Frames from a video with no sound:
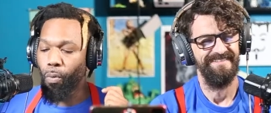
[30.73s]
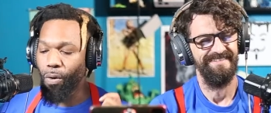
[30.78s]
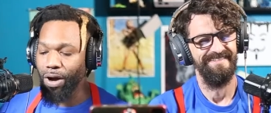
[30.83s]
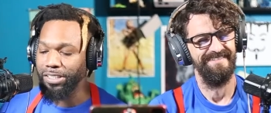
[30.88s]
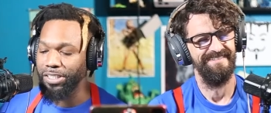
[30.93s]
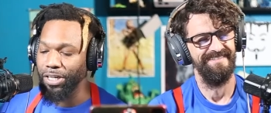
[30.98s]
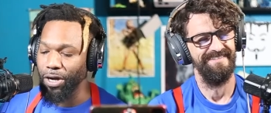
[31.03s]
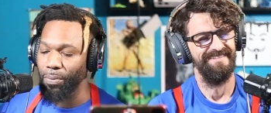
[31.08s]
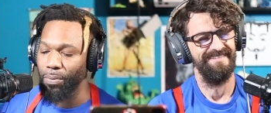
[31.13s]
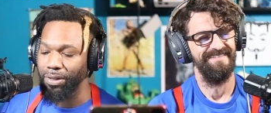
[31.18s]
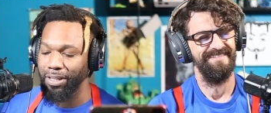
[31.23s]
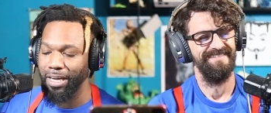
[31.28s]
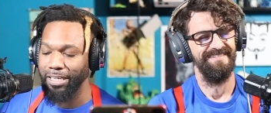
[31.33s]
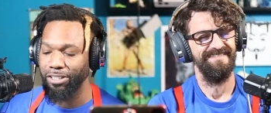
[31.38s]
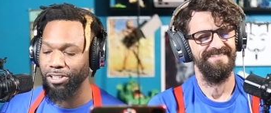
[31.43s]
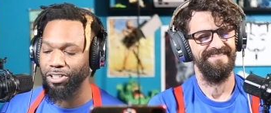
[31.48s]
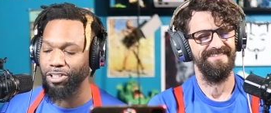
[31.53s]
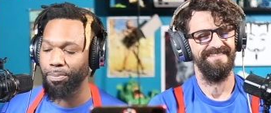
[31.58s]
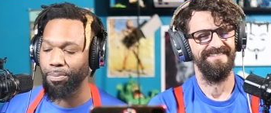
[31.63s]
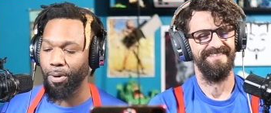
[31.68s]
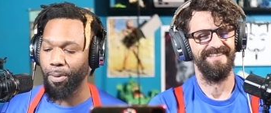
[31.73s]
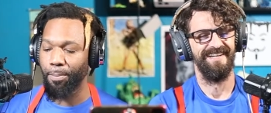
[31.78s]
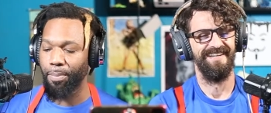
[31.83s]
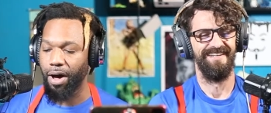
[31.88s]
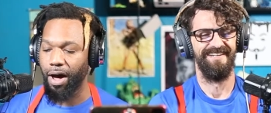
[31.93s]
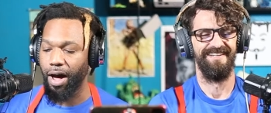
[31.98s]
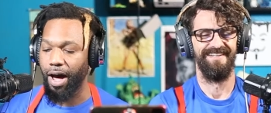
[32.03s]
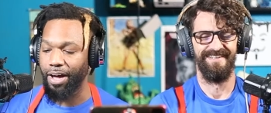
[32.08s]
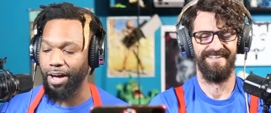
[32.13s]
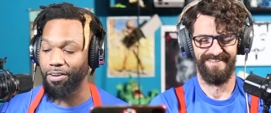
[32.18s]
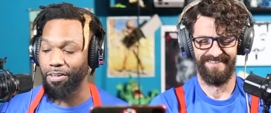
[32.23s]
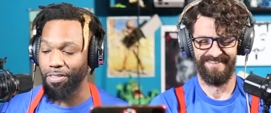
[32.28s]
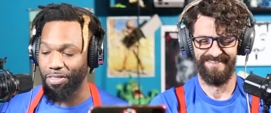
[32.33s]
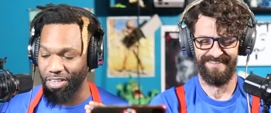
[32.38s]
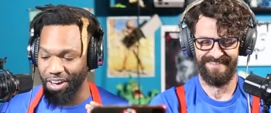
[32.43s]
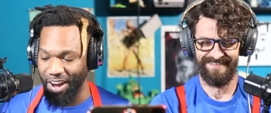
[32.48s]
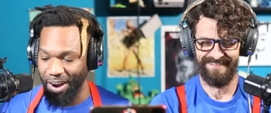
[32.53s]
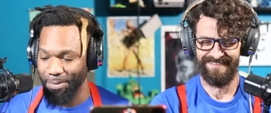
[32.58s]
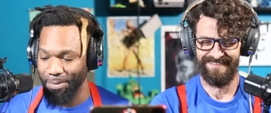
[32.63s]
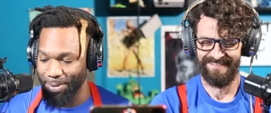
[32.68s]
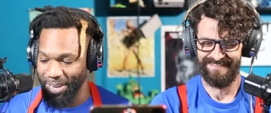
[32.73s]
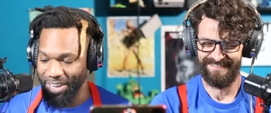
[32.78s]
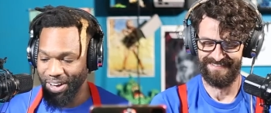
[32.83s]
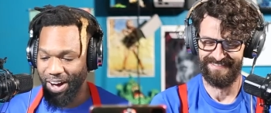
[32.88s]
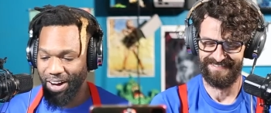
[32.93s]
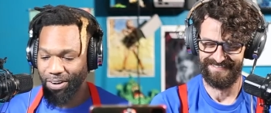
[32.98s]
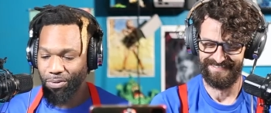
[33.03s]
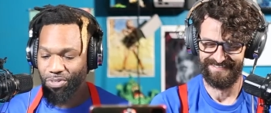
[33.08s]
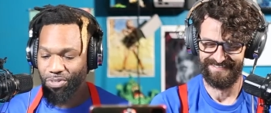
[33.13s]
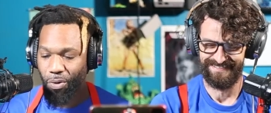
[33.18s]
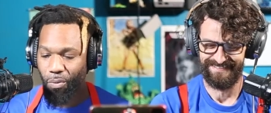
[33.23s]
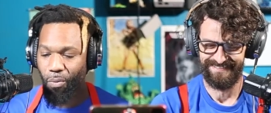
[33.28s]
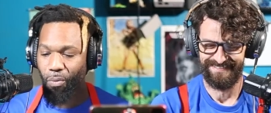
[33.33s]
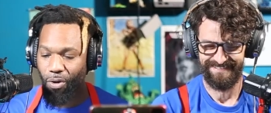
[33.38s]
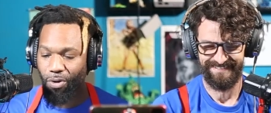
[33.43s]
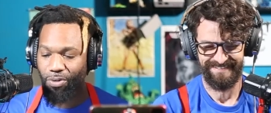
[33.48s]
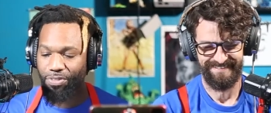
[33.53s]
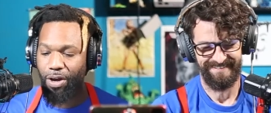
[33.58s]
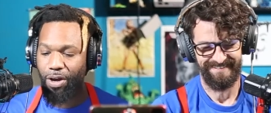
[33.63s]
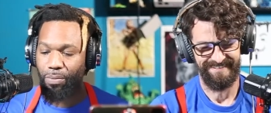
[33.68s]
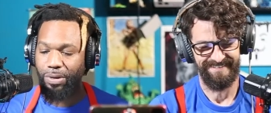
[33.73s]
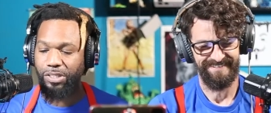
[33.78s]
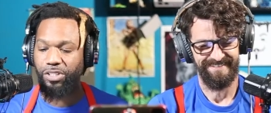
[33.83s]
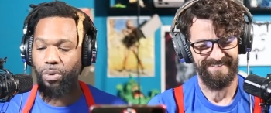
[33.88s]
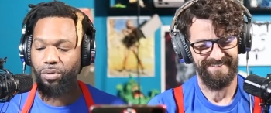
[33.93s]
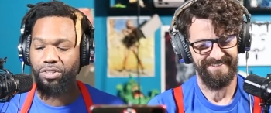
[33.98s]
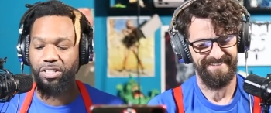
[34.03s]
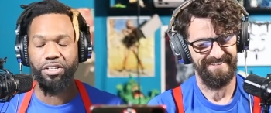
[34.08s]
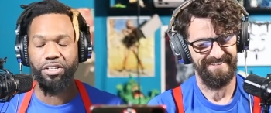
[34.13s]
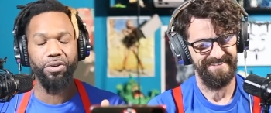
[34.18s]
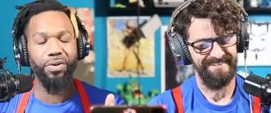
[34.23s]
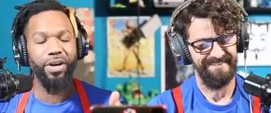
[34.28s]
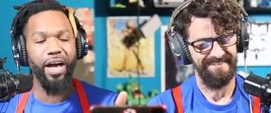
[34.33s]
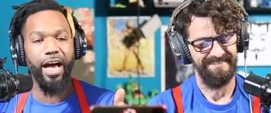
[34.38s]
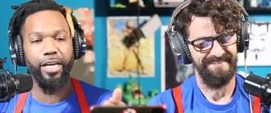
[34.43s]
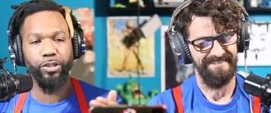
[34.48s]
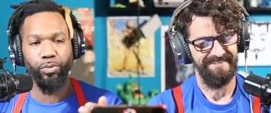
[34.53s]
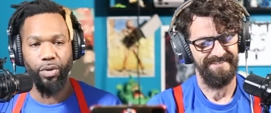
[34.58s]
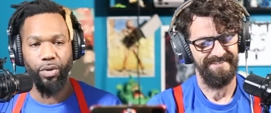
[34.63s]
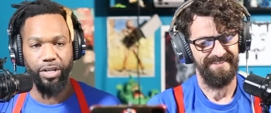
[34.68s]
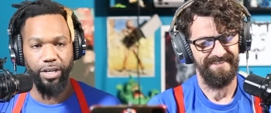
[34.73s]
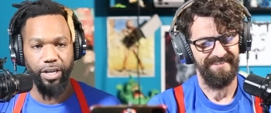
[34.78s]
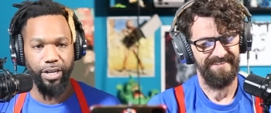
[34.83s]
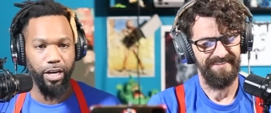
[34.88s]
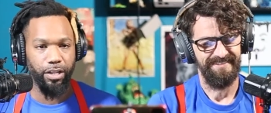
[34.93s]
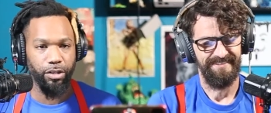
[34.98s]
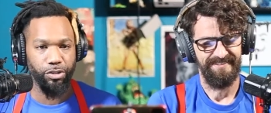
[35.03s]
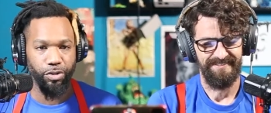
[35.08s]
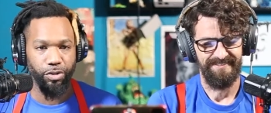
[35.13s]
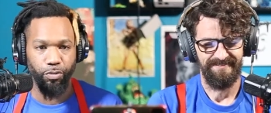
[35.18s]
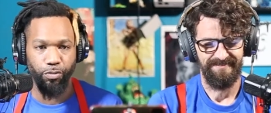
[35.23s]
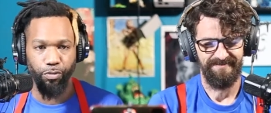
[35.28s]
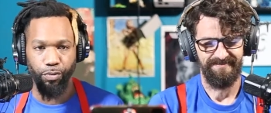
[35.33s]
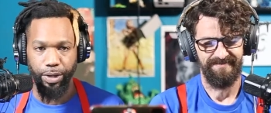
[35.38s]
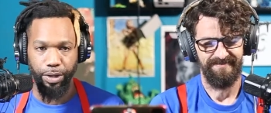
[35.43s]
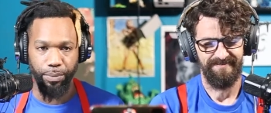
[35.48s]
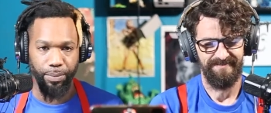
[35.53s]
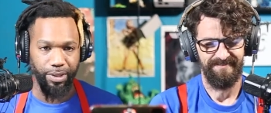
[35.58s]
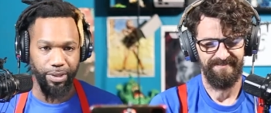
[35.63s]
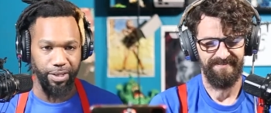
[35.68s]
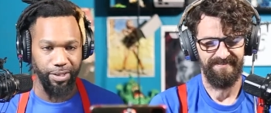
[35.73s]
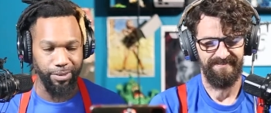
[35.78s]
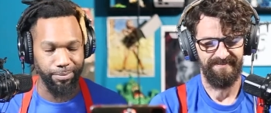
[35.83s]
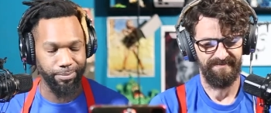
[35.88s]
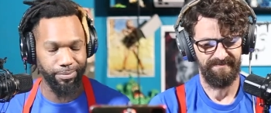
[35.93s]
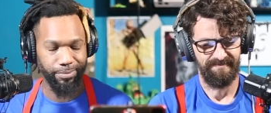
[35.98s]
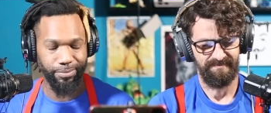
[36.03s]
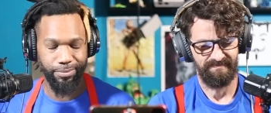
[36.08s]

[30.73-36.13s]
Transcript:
Speaker 1: was there a relationship or bond there beyond the work that resulted in you guys working together so frequently?